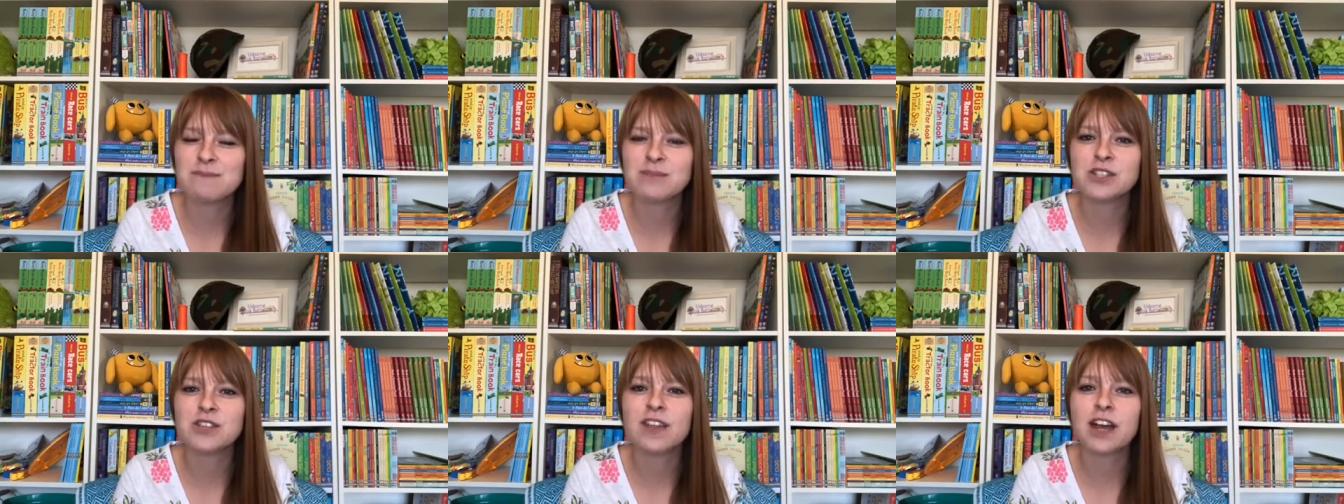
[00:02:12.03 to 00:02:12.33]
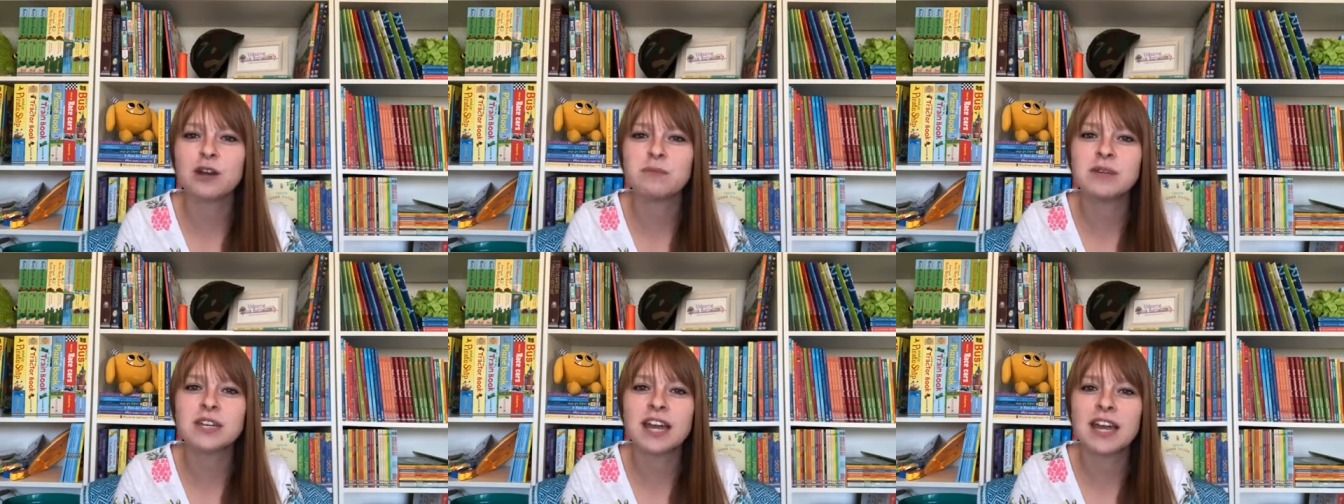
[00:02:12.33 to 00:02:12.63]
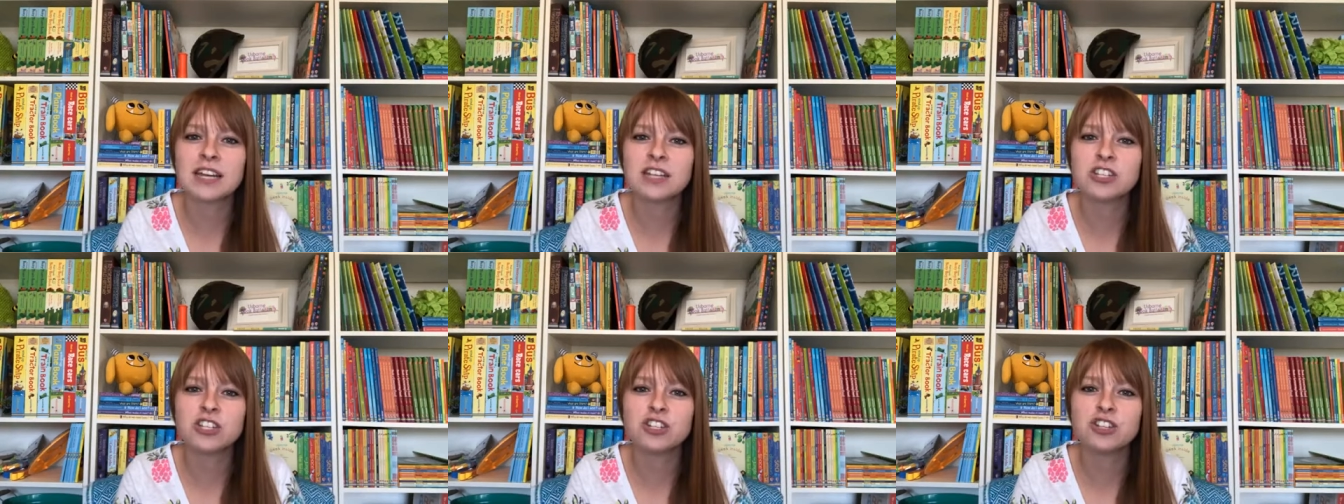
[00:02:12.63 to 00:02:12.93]
So that'll be
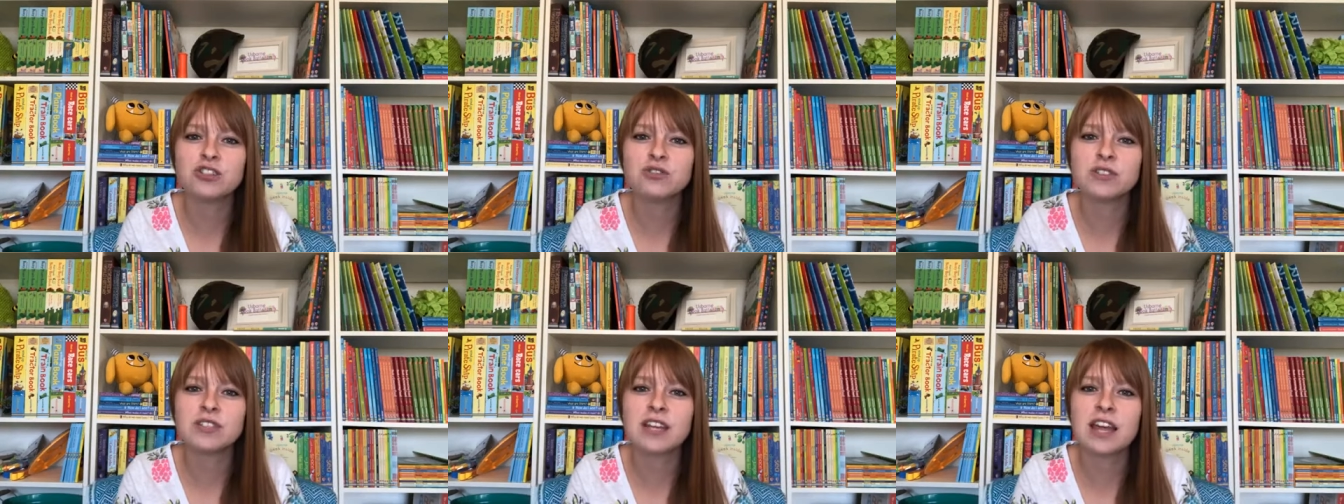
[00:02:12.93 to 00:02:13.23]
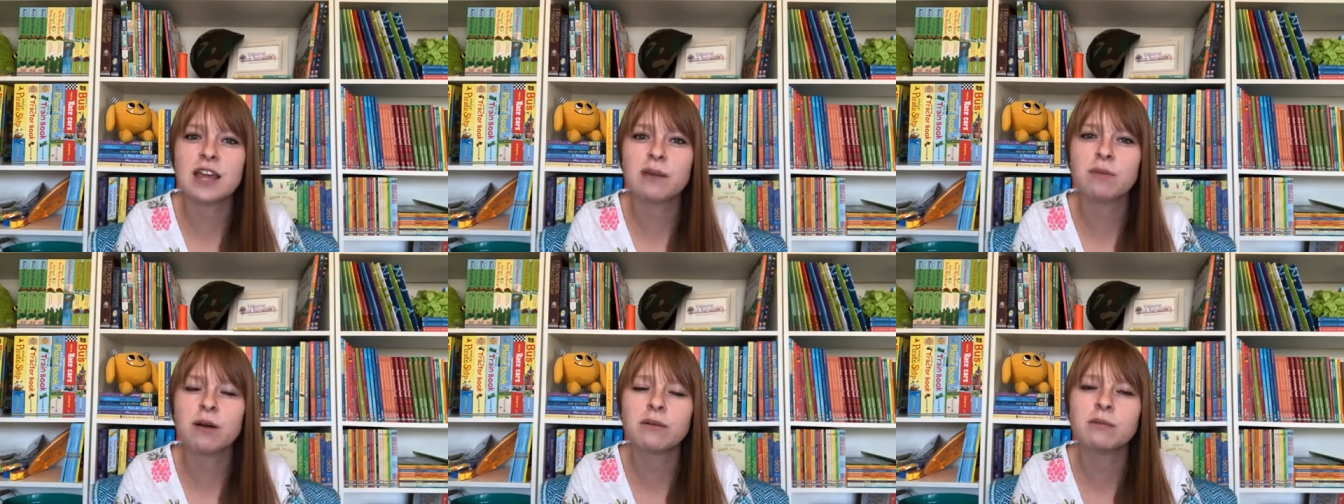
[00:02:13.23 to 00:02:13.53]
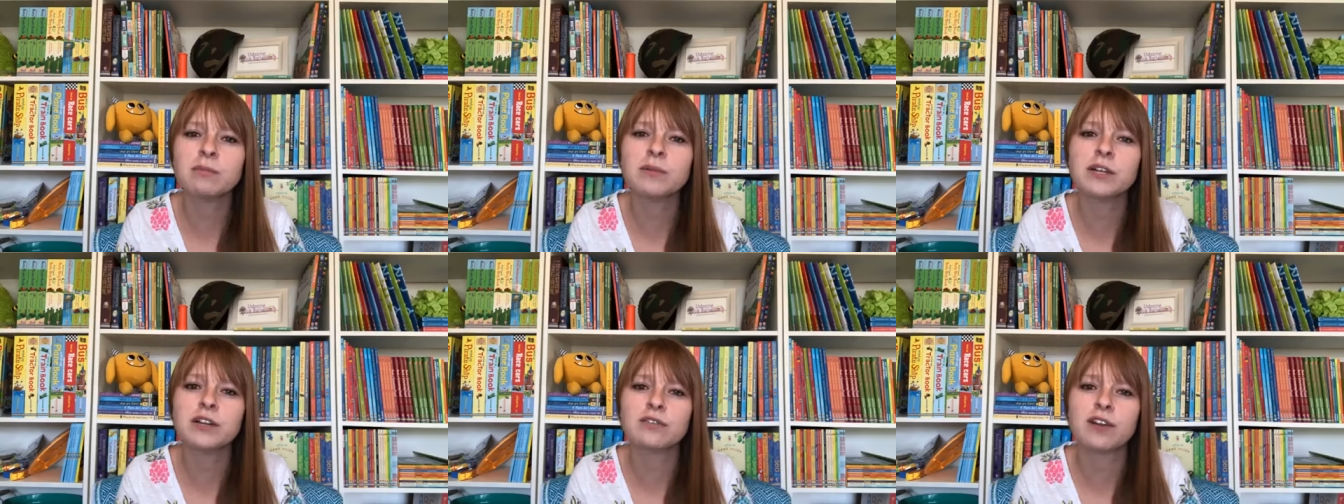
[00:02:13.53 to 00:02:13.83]
next Tuesday,
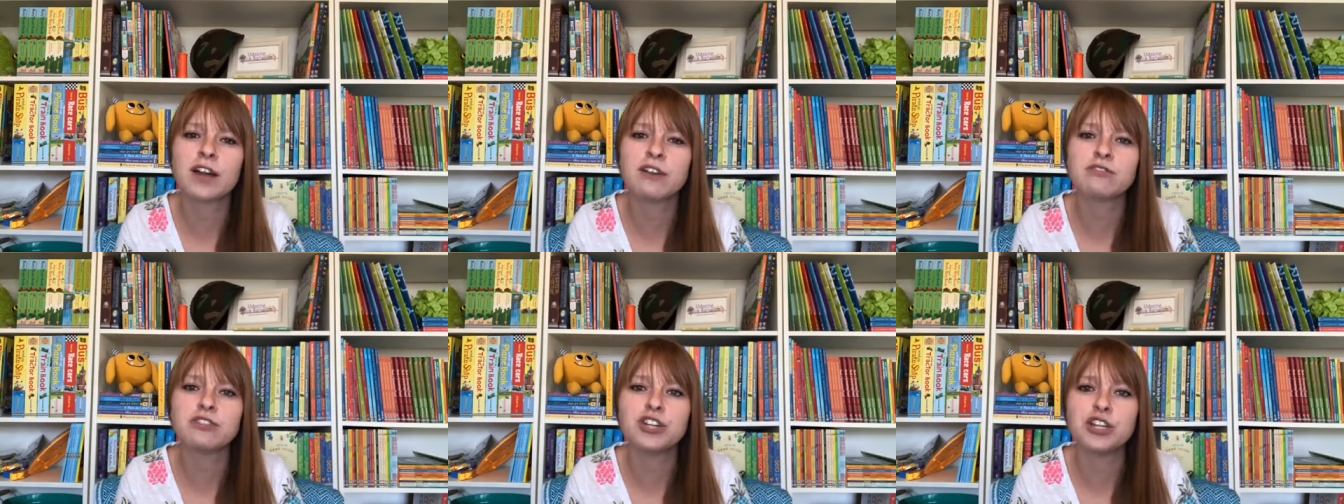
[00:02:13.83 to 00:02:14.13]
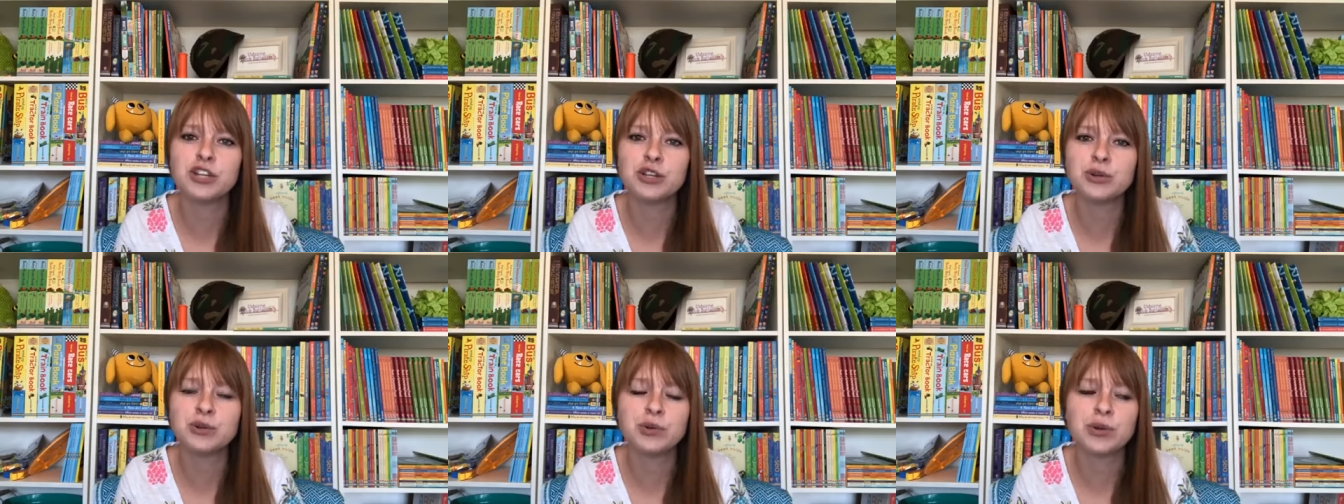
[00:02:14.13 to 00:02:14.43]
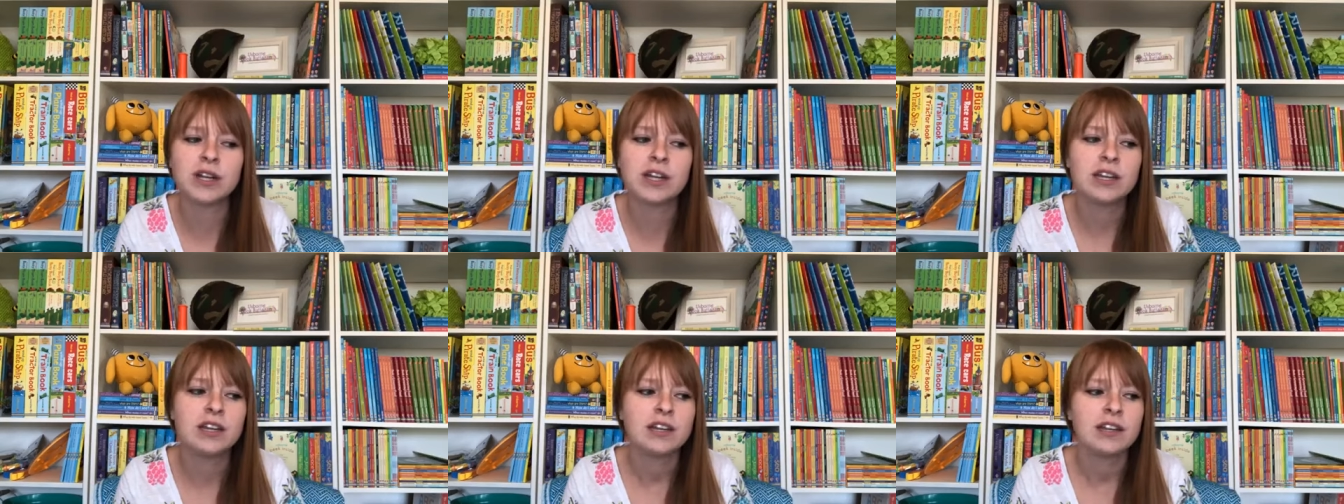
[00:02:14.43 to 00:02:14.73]
probably around noon,
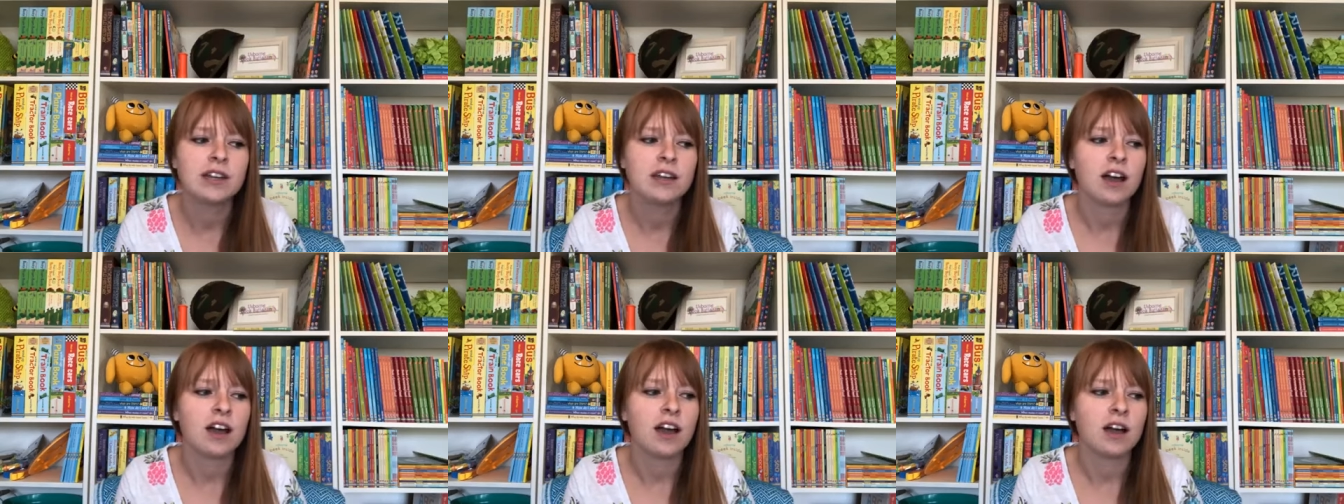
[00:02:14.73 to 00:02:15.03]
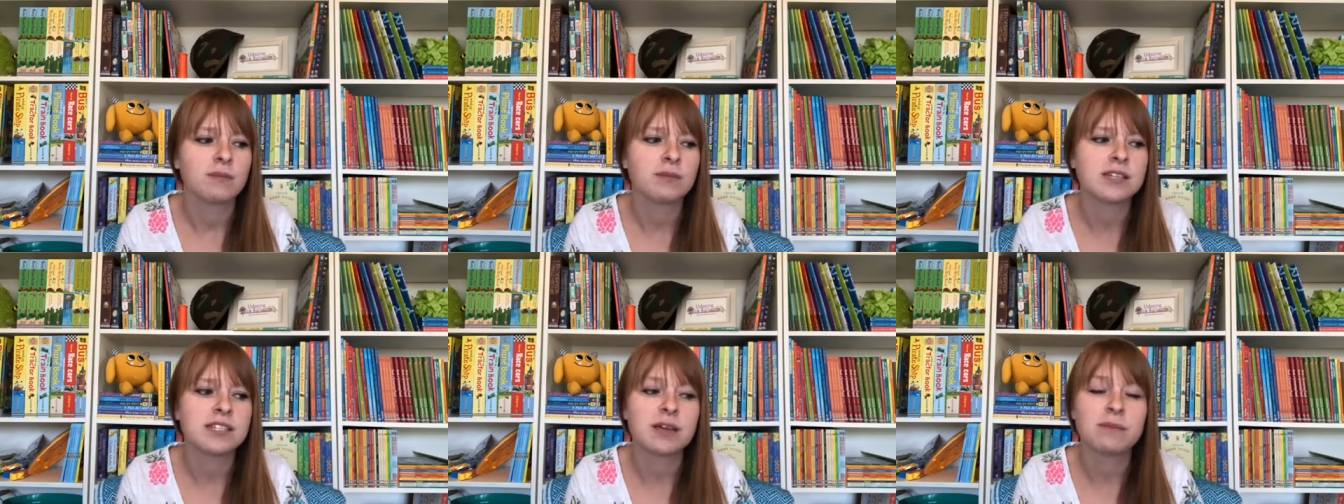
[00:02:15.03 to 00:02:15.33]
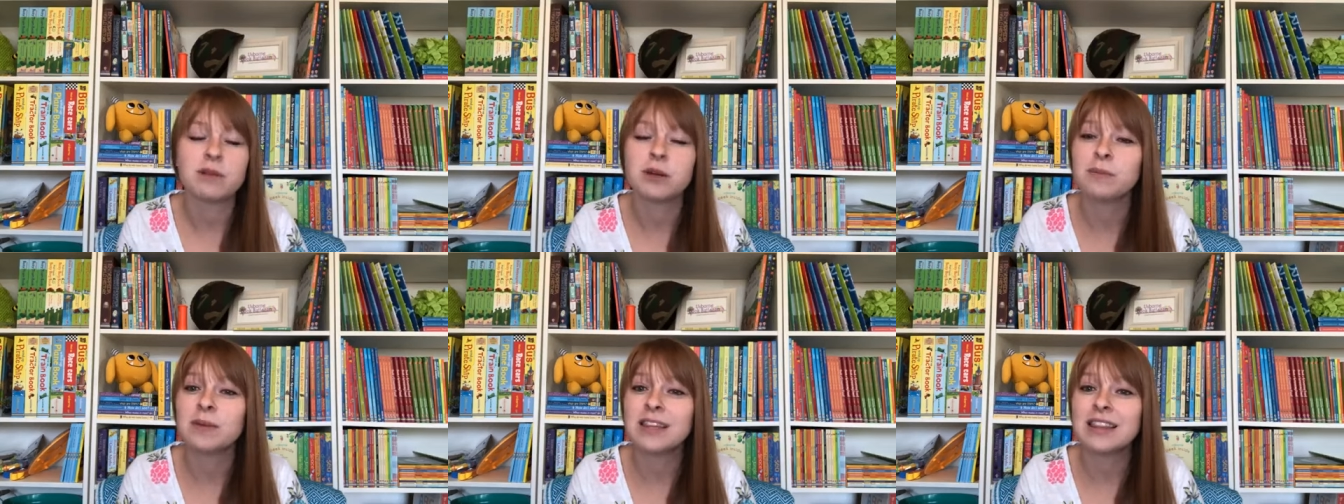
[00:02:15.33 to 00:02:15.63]
because um, I'm
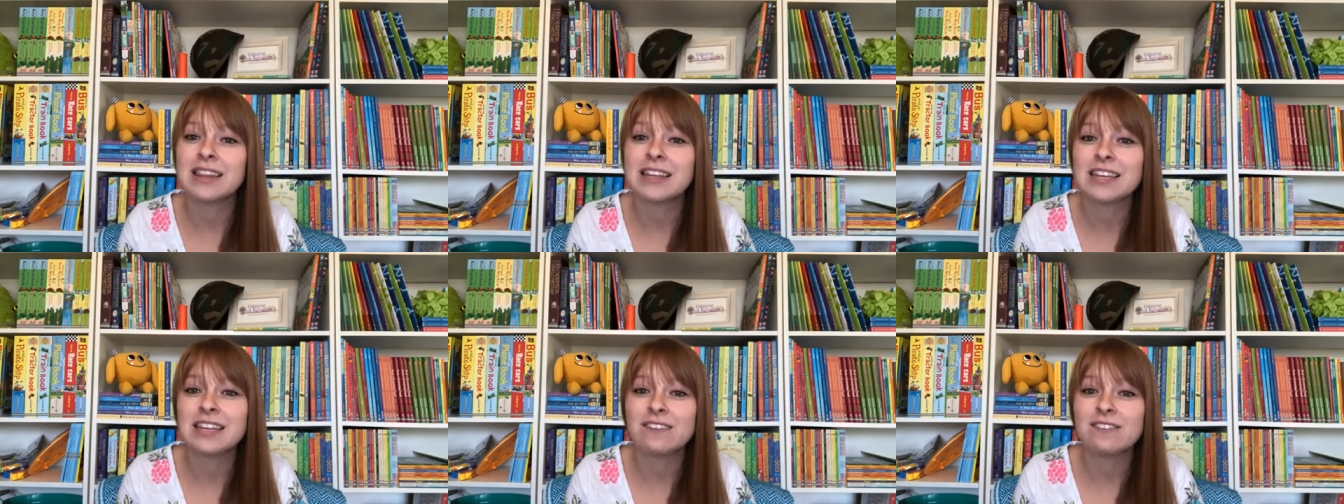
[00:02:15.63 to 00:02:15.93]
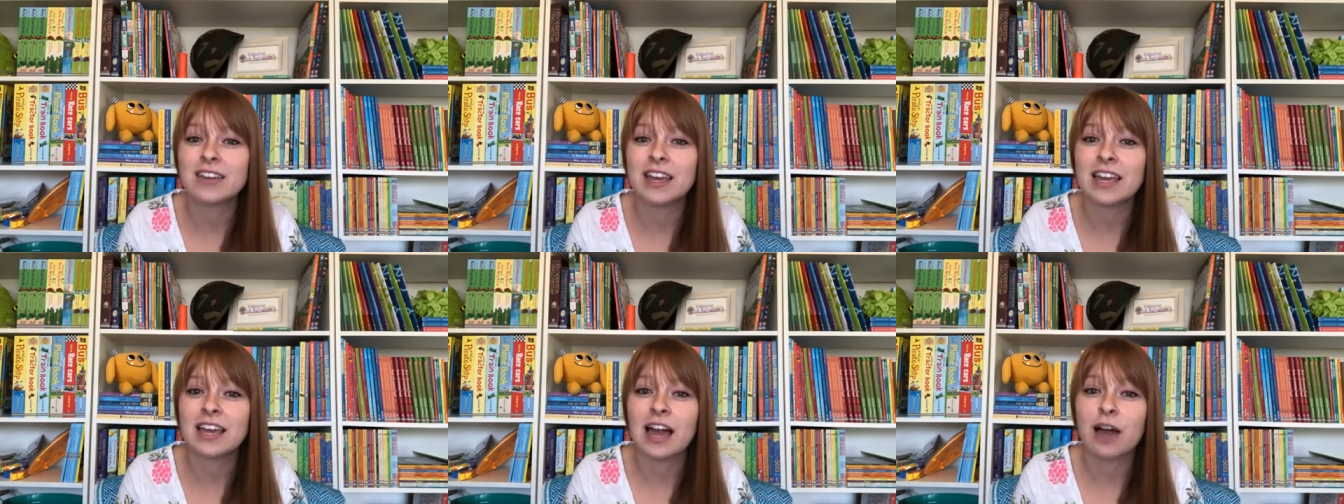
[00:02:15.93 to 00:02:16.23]
going to be leaving.